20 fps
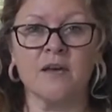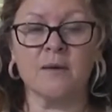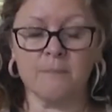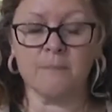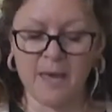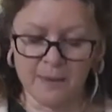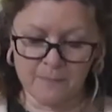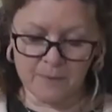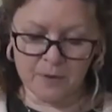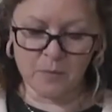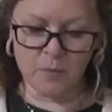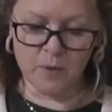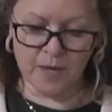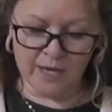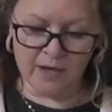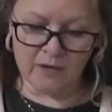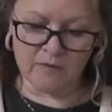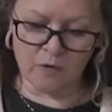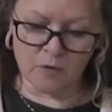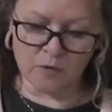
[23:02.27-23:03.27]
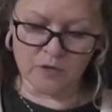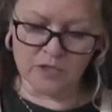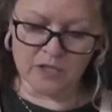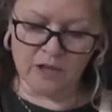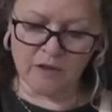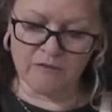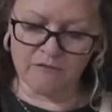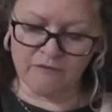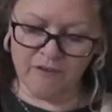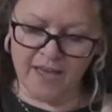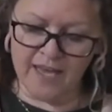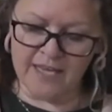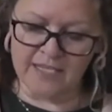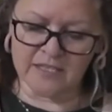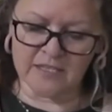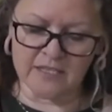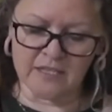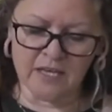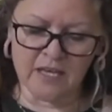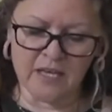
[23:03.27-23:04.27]
Maybe we have also
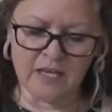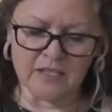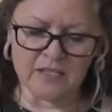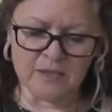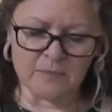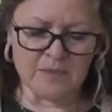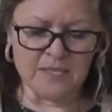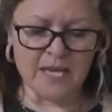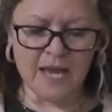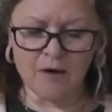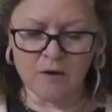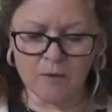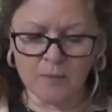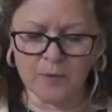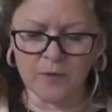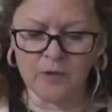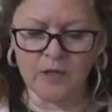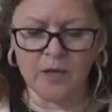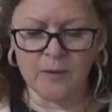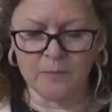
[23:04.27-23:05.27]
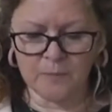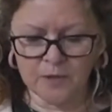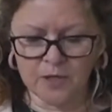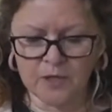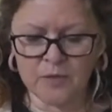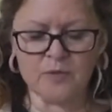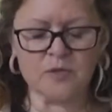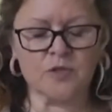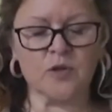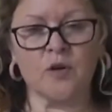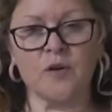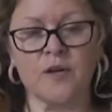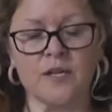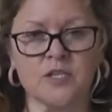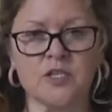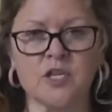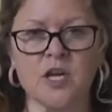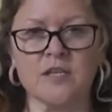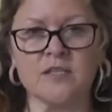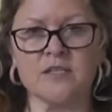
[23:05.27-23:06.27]
faced some terrible abuse or
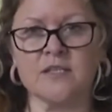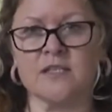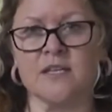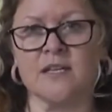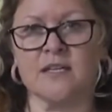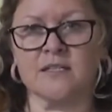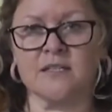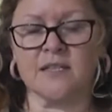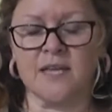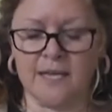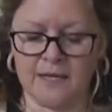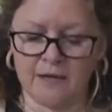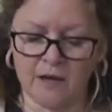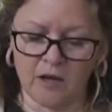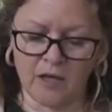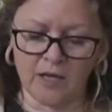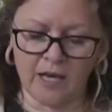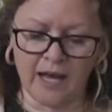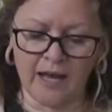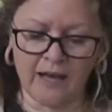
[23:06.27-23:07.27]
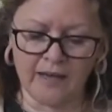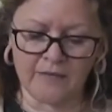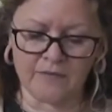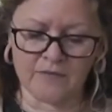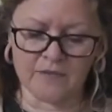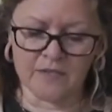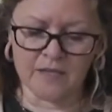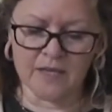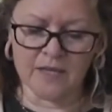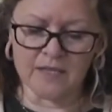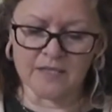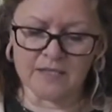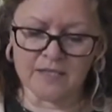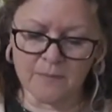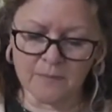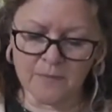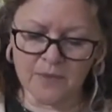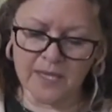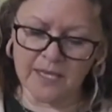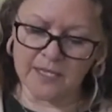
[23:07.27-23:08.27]
injustice in our lives.
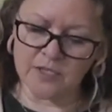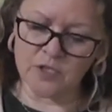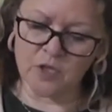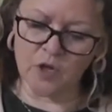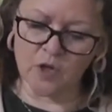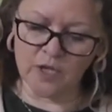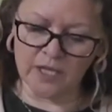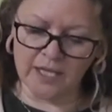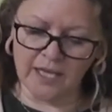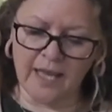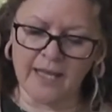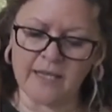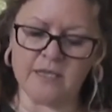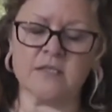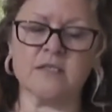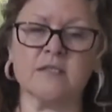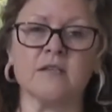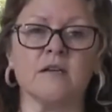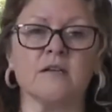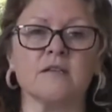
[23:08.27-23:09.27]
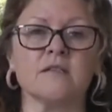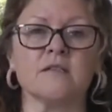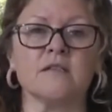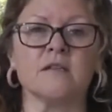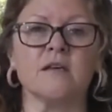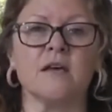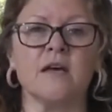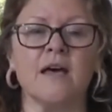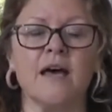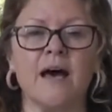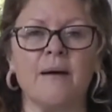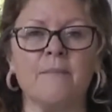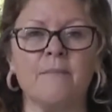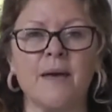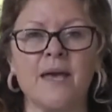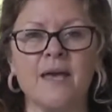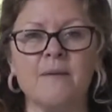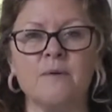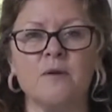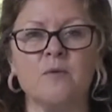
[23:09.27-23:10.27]
Something has gone against us, and
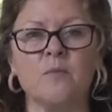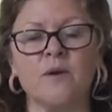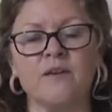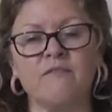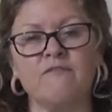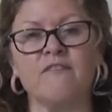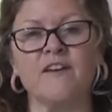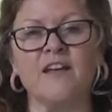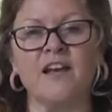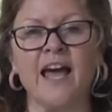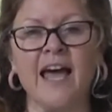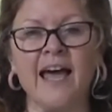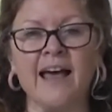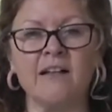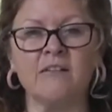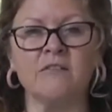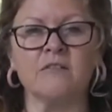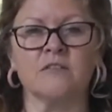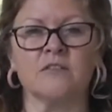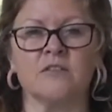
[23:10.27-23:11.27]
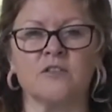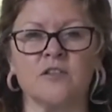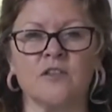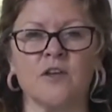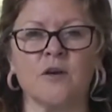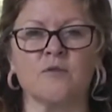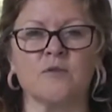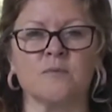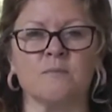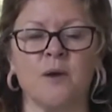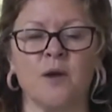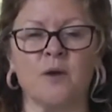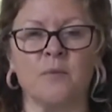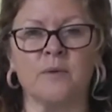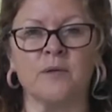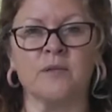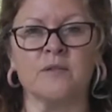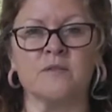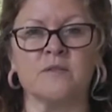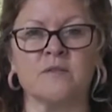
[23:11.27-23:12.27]
maybe we feel held to those
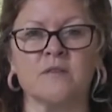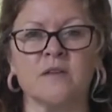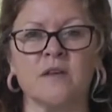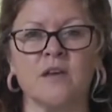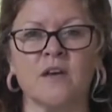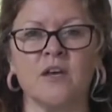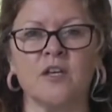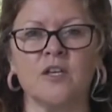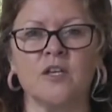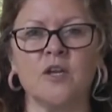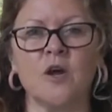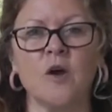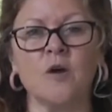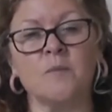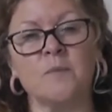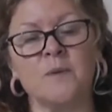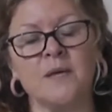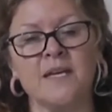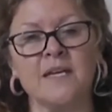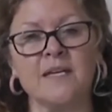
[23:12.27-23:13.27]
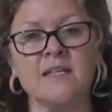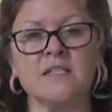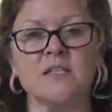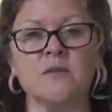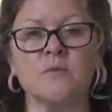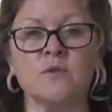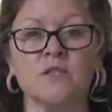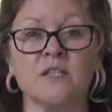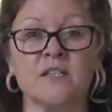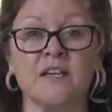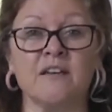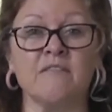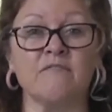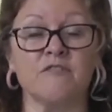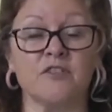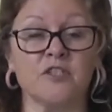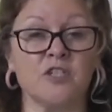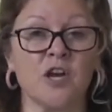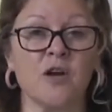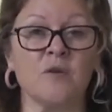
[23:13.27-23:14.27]
moments. You know, it'd be easy, wouldn't it,
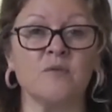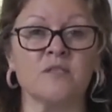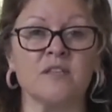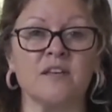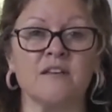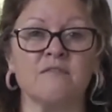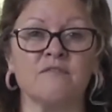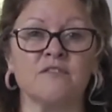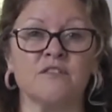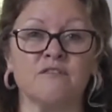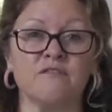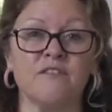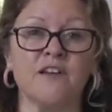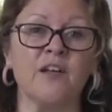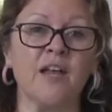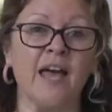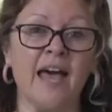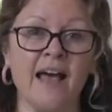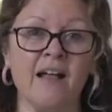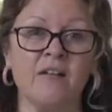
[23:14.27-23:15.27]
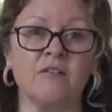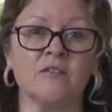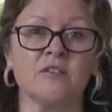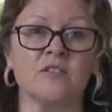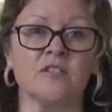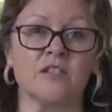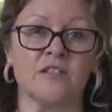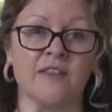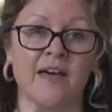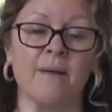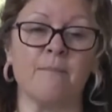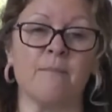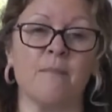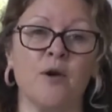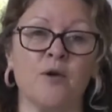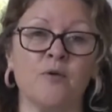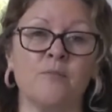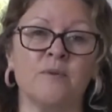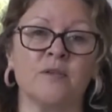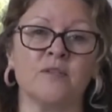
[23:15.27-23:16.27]
for Joseph to feel held to that
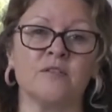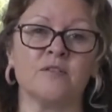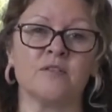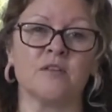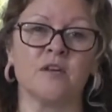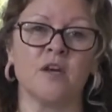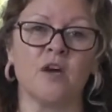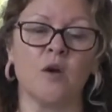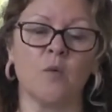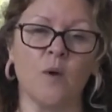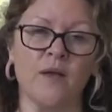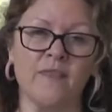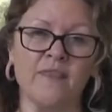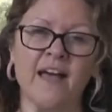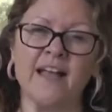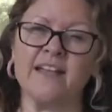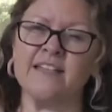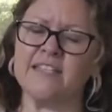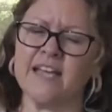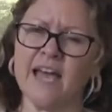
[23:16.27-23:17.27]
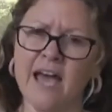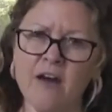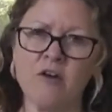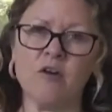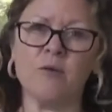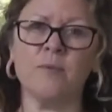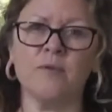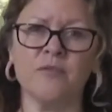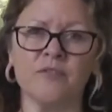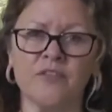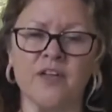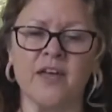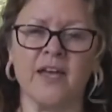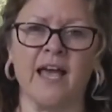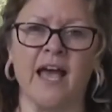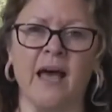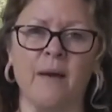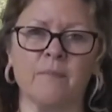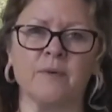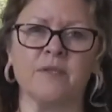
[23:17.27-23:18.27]
moment when that terrible thing
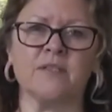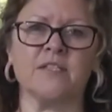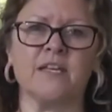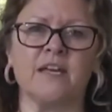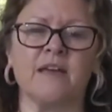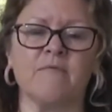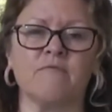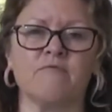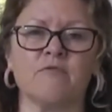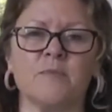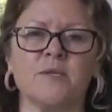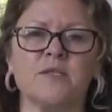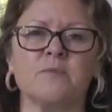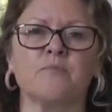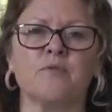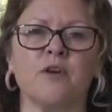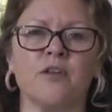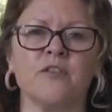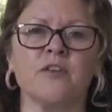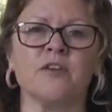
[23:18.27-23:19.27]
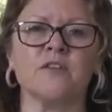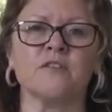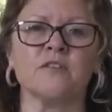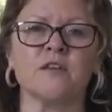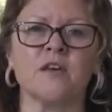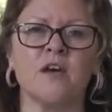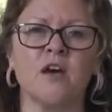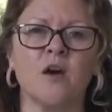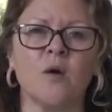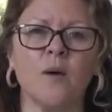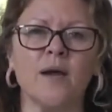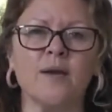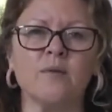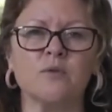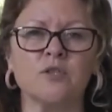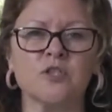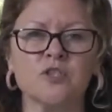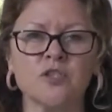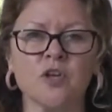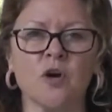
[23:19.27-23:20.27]
happened to him from his brothers, where he
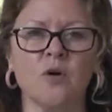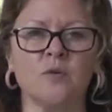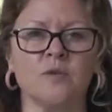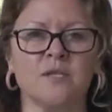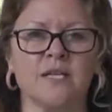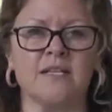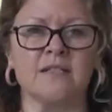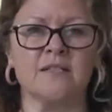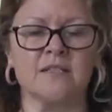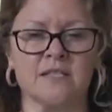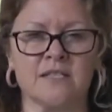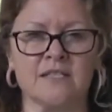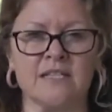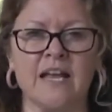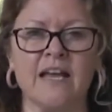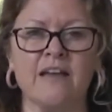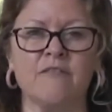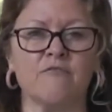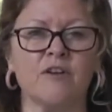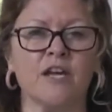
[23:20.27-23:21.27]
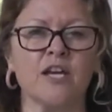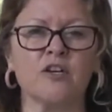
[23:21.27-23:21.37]
was sold into slavery.